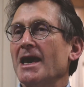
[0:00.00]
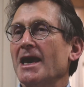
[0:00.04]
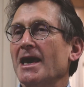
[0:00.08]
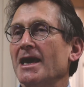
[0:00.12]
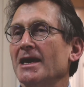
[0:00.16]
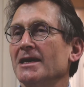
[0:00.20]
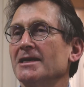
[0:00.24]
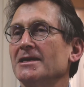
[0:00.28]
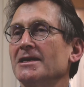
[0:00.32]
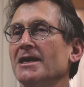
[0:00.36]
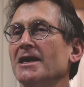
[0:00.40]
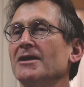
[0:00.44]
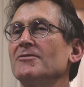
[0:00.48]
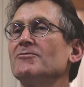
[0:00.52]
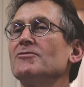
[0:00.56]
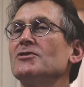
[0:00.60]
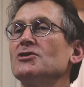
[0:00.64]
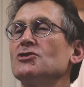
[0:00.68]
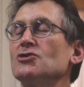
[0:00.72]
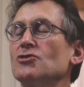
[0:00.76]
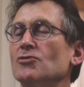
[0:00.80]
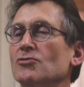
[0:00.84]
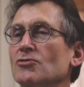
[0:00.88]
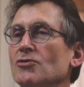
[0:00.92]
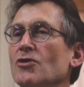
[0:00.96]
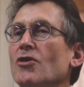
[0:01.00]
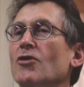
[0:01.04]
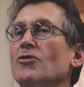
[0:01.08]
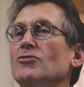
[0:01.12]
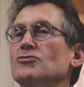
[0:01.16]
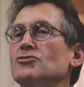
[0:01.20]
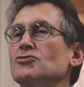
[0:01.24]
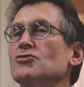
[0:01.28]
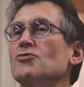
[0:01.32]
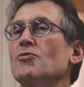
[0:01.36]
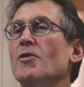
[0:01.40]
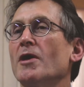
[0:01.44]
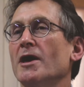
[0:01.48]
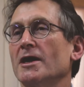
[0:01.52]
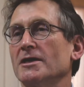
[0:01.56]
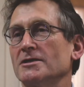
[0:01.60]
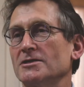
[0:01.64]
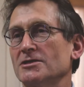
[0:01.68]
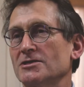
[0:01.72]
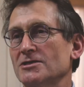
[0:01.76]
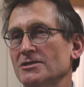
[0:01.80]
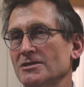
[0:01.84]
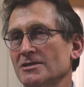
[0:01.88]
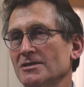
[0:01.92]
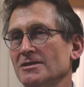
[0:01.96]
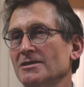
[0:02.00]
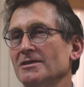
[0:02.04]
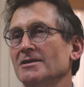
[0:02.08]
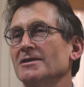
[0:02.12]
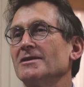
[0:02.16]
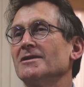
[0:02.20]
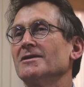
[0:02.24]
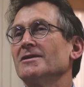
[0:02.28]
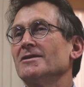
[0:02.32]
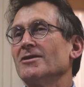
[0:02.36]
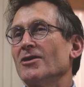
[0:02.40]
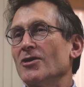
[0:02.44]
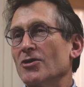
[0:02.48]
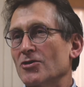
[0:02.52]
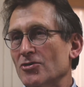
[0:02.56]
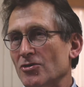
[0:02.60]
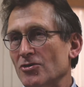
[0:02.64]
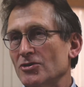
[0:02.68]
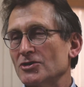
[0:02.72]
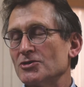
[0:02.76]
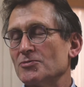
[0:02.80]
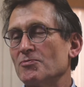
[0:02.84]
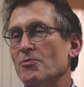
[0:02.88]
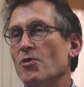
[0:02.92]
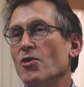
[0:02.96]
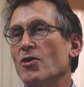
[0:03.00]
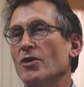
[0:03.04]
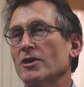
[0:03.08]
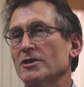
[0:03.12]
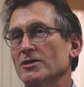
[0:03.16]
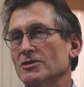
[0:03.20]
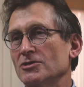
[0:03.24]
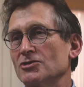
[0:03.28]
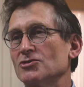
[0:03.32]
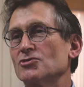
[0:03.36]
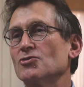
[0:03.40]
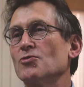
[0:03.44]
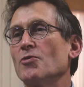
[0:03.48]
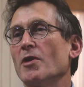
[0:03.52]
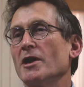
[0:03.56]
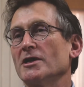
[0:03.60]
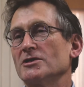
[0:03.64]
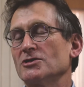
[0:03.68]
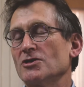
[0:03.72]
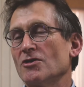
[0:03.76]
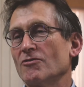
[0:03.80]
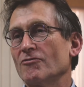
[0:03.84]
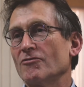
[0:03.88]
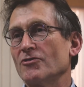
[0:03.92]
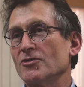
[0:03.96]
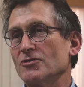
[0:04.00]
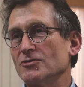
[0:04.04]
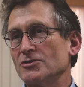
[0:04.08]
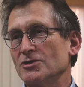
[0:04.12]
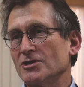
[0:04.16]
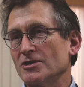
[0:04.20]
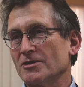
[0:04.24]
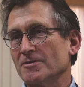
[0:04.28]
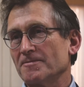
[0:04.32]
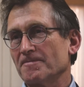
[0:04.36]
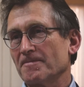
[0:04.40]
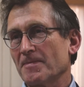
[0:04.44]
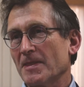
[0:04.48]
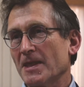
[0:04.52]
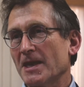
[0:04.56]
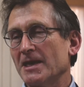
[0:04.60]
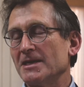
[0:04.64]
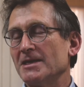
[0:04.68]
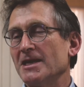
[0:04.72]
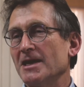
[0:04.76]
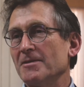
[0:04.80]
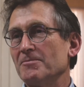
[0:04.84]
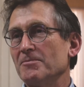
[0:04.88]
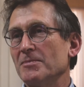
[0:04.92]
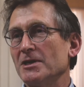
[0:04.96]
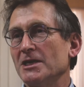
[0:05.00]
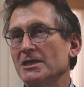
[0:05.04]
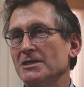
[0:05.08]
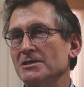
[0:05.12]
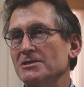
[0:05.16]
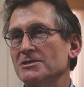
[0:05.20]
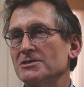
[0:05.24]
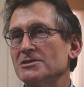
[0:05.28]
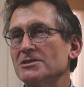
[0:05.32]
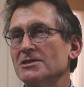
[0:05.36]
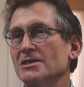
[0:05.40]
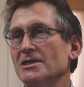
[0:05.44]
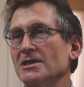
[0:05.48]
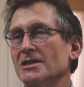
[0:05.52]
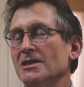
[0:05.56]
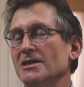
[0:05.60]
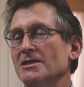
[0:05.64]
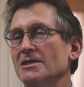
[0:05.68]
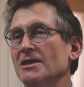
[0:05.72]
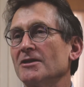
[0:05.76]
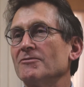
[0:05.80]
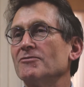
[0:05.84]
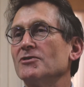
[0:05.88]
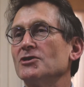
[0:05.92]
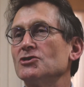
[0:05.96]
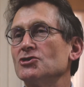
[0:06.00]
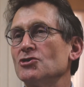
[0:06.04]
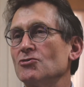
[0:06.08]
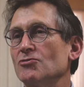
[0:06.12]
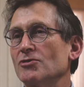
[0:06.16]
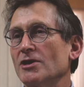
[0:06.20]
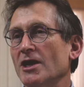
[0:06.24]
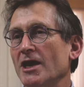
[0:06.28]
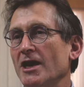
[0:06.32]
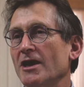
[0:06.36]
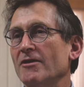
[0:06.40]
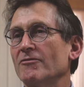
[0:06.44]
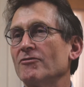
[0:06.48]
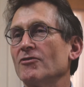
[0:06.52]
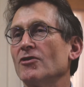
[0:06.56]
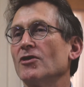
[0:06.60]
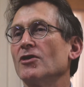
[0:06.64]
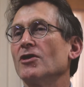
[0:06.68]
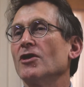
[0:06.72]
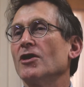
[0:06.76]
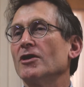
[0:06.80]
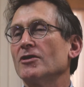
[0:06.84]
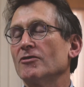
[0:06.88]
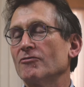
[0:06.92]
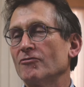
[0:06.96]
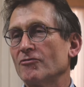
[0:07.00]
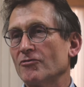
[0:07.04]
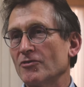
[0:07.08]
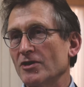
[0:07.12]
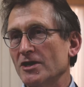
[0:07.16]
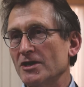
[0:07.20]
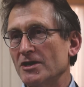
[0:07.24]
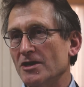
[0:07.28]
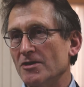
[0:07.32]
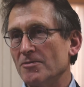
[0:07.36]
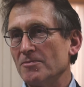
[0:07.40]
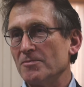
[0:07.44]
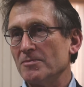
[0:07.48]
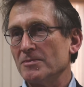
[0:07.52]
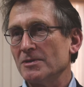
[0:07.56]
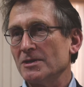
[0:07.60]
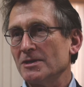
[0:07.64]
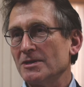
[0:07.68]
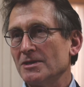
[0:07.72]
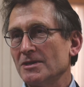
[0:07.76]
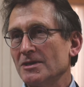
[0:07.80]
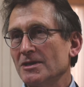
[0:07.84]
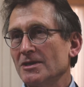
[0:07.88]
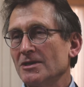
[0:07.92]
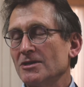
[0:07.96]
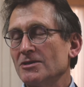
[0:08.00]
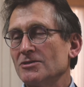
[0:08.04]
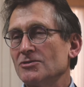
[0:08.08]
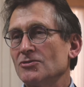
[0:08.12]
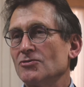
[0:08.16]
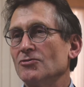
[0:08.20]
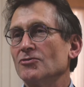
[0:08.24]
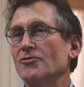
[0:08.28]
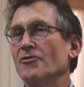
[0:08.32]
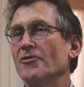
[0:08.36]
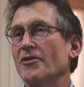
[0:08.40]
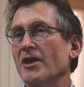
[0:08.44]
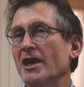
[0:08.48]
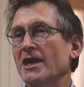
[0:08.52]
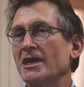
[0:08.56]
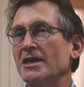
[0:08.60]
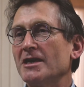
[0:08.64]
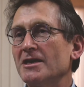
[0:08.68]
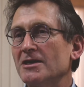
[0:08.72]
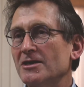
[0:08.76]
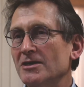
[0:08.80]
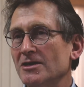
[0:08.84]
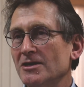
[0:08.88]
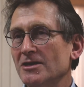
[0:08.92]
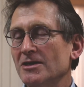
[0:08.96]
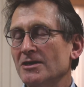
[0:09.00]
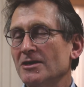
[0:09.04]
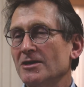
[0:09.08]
And then we should go towards, across borders, towards our future. And that means that we should have a lot of freedom to think,